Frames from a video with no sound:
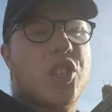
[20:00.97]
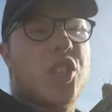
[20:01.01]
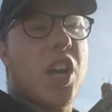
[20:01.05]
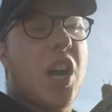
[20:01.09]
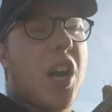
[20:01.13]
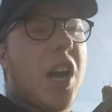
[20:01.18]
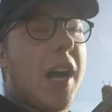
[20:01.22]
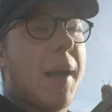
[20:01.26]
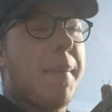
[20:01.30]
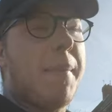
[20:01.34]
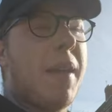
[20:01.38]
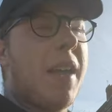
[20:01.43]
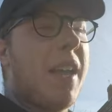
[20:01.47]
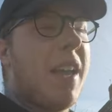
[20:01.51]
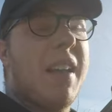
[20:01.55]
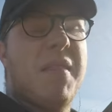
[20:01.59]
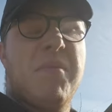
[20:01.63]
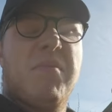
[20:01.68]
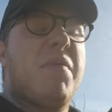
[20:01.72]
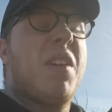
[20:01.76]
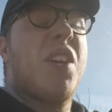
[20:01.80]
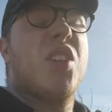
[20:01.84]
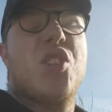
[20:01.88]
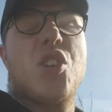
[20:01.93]
time.
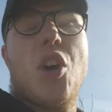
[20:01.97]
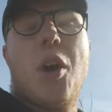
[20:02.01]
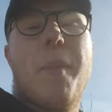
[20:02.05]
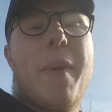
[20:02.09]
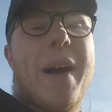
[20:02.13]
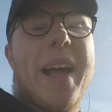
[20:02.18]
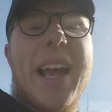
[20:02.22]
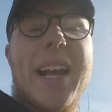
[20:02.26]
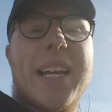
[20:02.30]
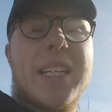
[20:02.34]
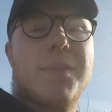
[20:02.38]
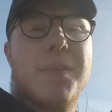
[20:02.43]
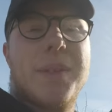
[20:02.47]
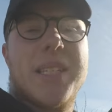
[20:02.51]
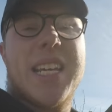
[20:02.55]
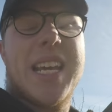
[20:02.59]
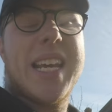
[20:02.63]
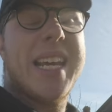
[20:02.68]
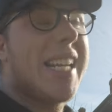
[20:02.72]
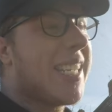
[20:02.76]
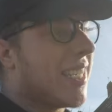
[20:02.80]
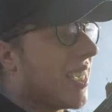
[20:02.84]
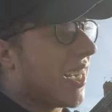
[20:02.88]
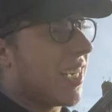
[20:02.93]
It's not my
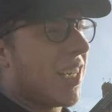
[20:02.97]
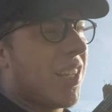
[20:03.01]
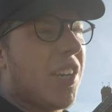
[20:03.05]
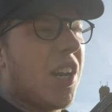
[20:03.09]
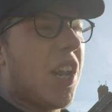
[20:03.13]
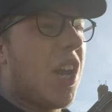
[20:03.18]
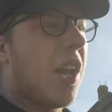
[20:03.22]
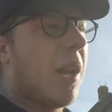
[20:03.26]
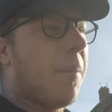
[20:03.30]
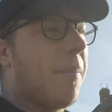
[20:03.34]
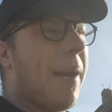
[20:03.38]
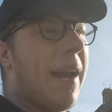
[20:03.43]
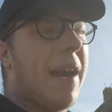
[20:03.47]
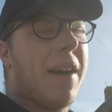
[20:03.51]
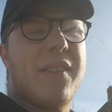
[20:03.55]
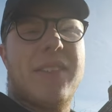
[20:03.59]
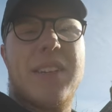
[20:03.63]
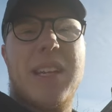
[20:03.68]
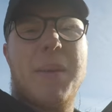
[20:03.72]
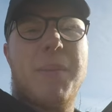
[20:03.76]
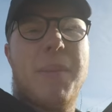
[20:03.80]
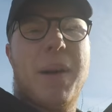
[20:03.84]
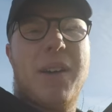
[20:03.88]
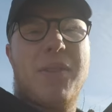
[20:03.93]
expertise. I could learn
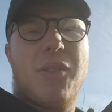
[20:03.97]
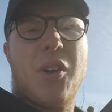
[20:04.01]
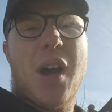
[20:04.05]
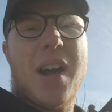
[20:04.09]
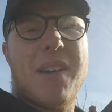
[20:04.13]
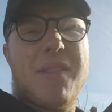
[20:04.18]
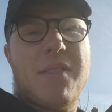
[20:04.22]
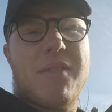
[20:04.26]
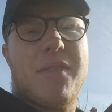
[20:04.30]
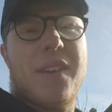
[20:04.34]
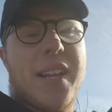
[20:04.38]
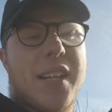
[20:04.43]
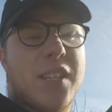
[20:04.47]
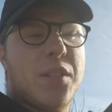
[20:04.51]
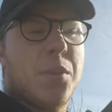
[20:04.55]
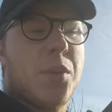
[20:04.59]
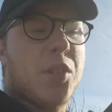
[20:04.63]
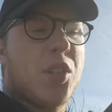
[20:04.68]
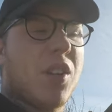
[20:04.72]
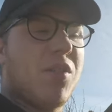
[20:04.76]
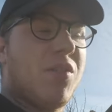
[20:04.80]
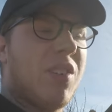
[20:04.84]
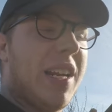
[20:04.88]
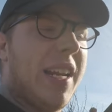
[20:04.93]
about it, but I've got other things
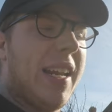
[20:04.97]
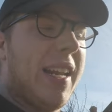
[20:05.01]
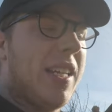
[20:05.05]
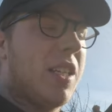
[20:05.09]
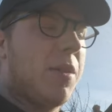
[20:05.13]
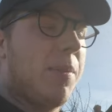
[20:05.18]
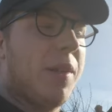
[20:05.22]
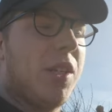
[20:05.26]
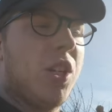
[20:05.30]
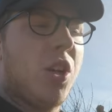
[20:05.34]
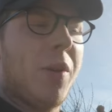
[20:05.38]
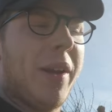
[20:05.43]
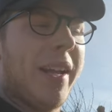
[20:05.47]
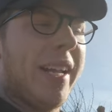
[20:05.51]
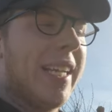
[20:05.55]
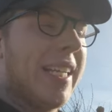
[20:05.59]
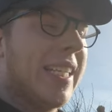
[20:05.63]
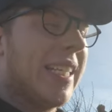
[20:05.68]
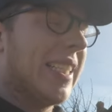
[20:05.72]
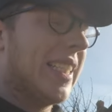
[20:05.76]
which I really need to be doing.